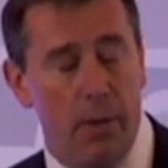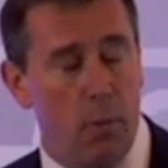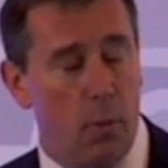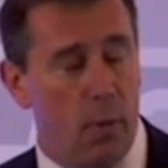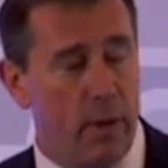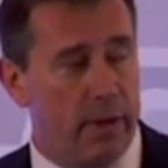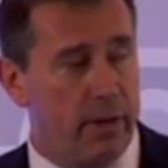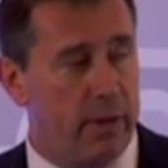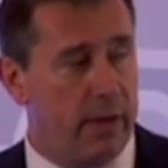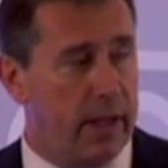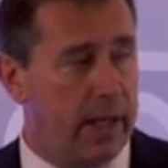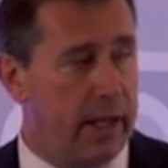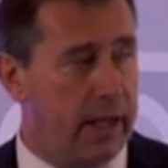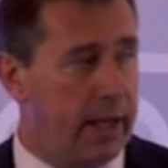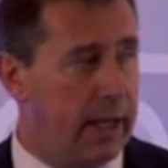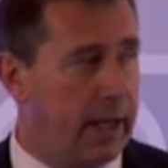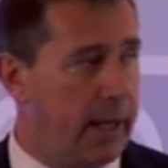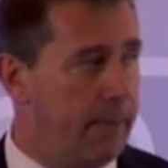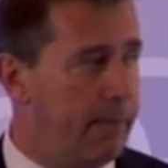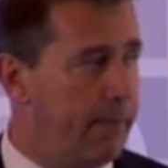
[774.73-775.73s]
with
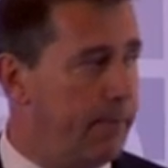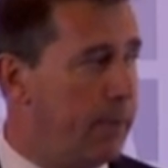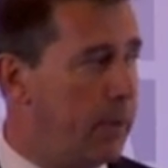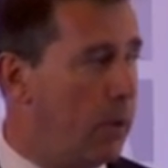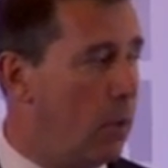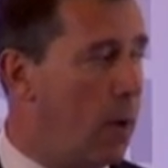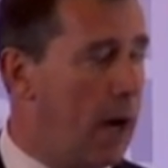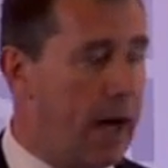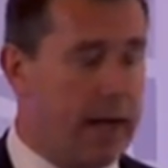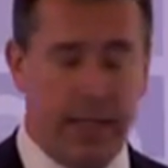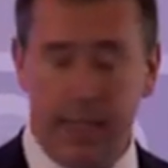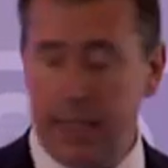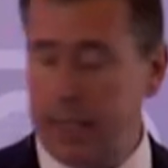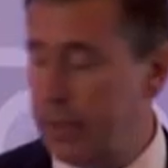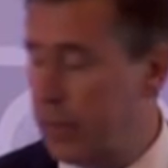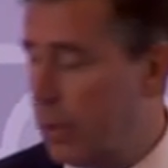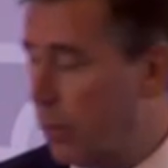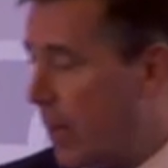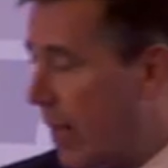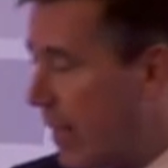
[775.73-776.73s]
the
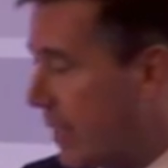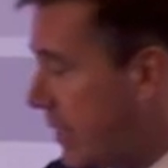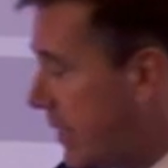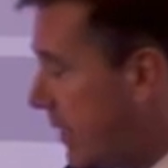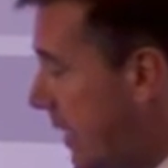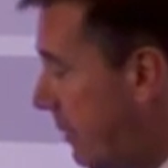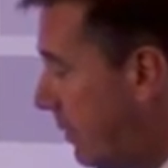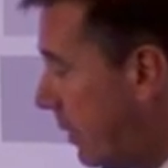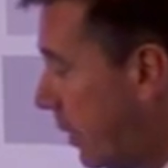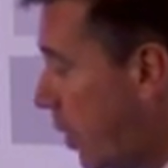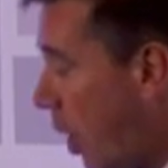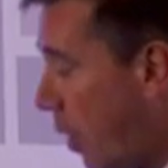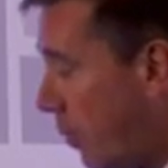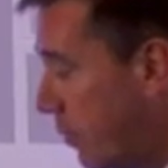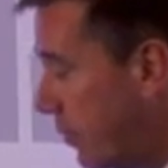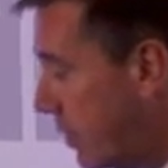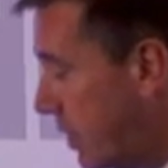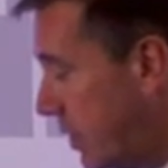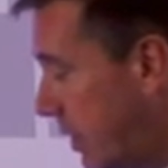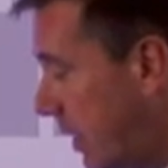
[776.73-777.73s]
wider team, and
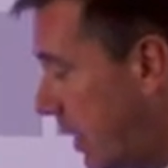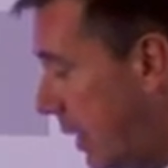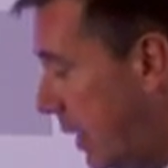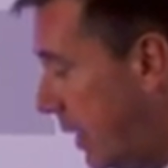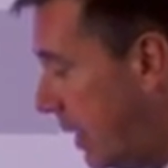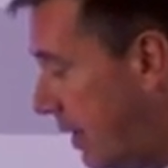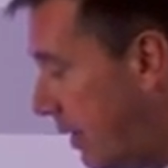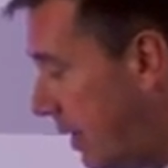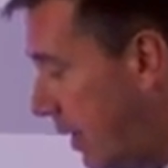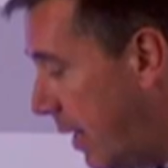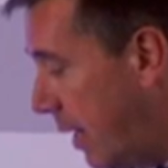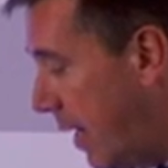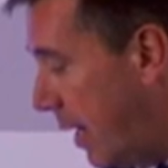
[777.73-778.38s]
comms is clearly